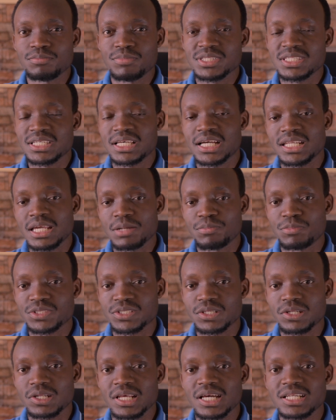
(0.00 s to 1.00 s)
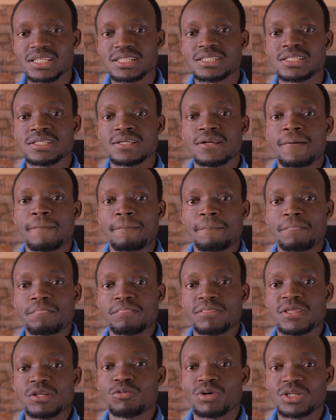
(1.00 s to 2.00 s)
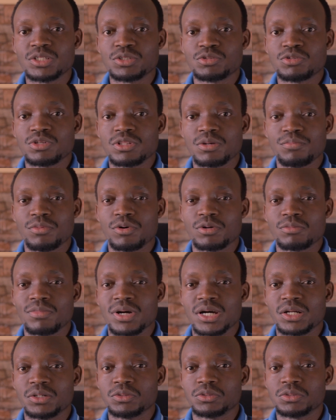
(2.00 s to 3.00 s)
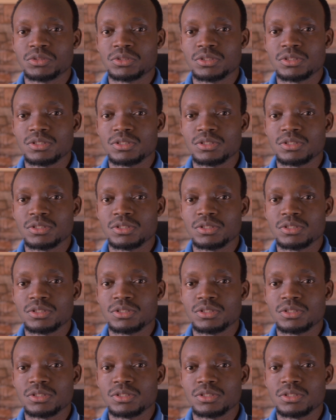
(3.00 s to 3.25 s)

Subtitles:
basically hypocellularity, then we want to do the bone marrow.